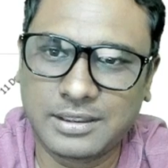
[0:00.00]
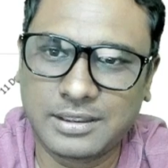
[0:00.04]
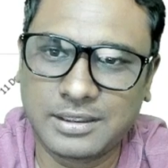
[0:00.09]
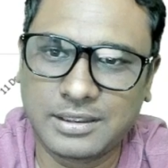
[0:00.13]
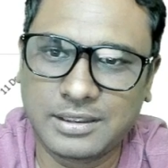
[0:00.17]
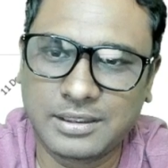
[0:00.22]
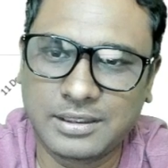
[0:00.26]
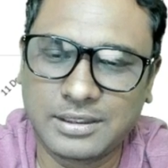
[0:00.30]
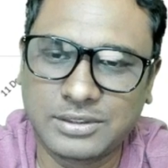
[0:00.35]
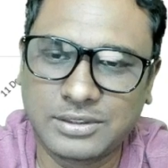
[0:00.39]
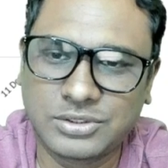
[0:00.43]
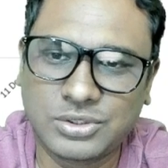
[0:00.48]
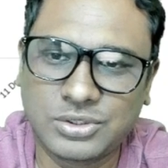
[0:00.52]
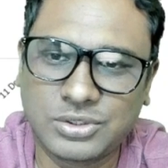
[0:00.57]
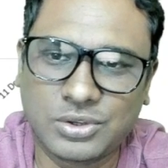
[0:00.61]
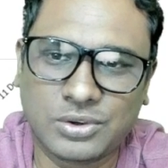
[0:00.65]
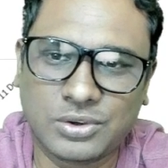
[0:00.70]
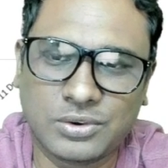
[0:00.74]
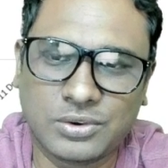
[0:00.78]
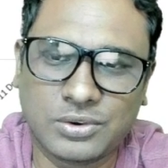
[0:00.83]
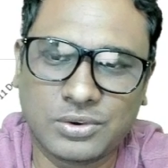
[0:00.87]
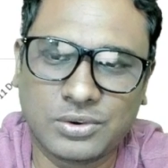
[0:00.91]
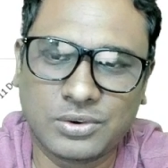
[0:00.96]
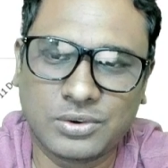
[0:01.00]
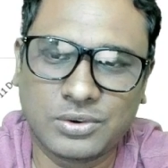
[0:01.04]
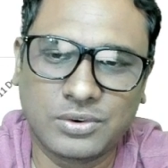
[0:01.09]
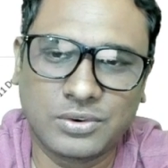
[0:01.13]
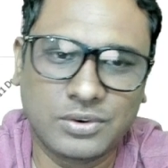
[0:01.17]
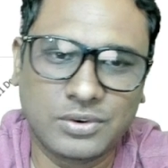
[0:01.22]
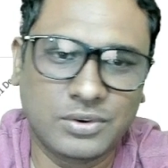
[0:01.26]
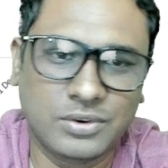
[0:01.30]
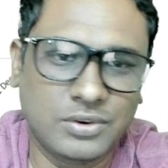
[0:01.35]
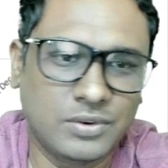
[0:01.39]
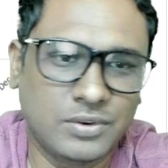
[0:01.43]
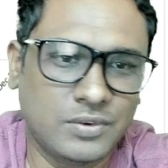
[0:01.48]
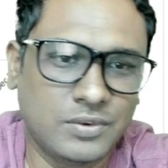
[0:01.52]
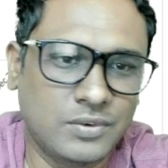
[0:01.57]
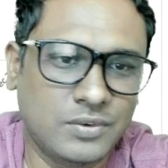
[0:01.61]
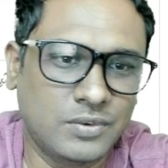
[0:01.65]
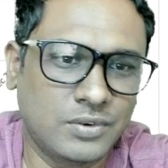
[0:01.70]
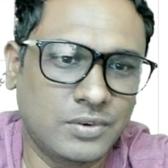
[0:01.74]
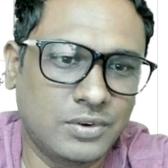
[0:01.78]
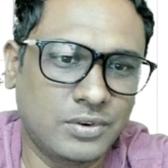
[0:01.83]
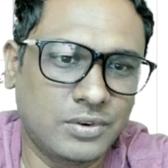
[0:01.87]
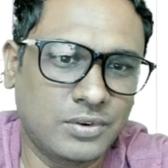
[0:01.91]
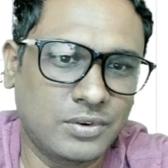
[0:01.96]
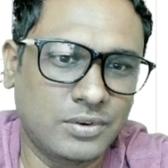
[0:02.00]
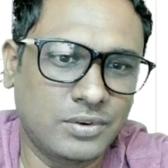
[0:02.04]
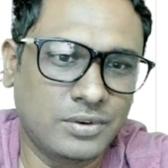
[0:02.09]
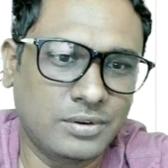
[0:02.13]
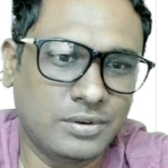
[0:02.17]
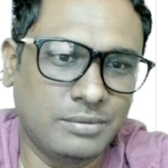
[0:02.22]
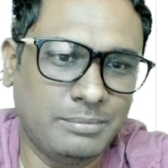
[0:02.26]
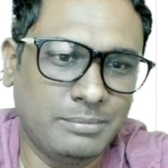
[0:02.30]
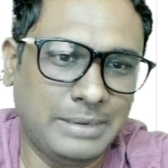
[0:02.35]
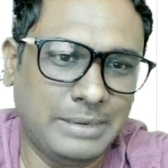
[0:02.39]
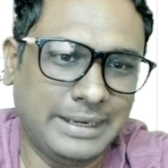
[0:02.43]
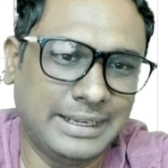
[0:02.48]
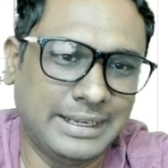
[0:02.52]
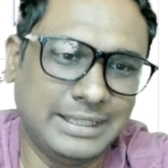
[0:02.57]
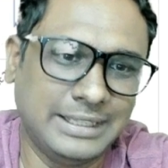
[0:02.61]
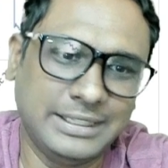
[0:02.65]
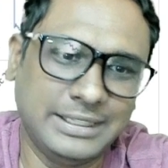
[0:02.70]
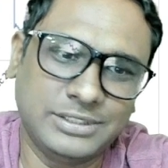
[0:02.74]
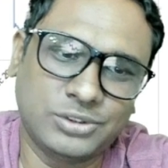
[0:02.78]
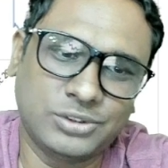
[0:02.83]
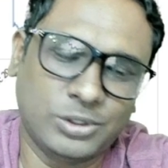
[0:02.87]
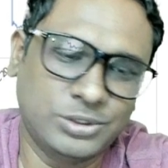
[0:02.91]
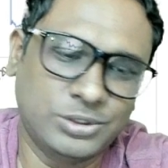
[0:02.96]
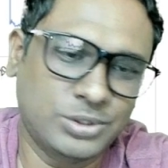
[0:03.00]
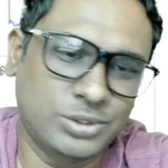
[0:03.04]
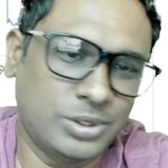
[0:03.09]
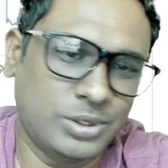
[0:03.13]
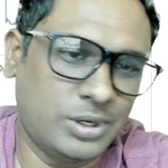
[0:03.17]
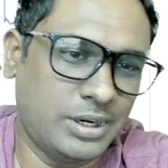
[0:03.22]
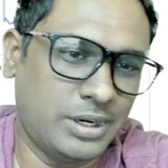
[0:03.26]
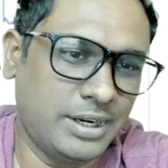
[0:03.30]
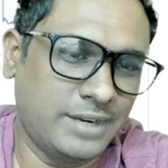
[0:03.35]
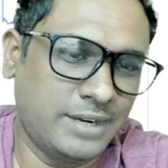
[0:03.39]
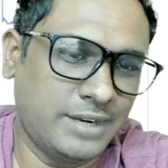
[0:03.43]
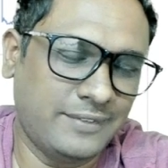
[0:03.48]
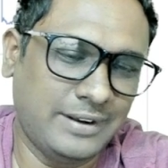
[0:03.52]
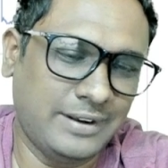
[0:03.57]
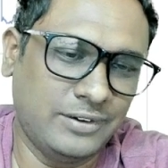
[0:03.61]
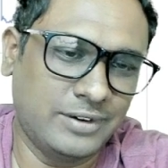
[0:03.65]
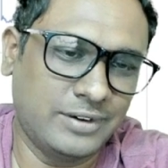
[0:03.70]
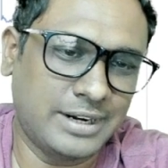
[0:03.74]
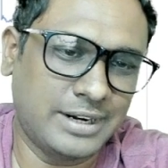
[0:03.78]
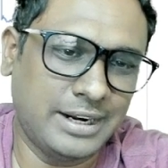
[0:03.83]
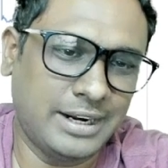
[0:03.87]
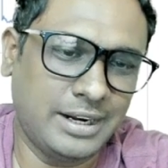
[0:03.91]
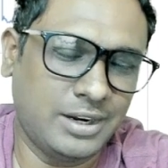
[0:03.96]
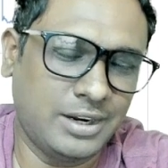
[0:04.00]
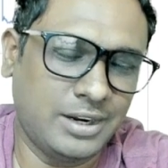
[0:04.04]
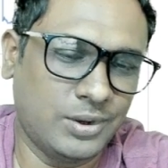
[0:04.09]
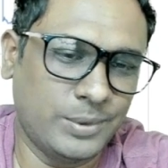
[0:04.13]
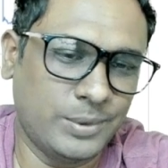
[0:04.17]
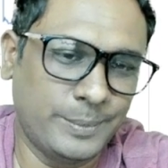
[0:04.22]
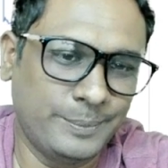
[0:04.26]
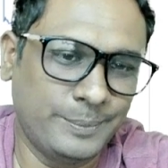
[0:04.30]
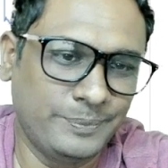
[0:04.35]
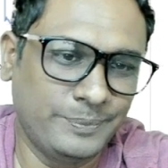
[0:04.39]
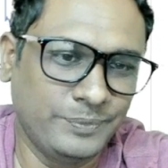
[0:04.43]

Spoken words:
So metal is also undervalued right now.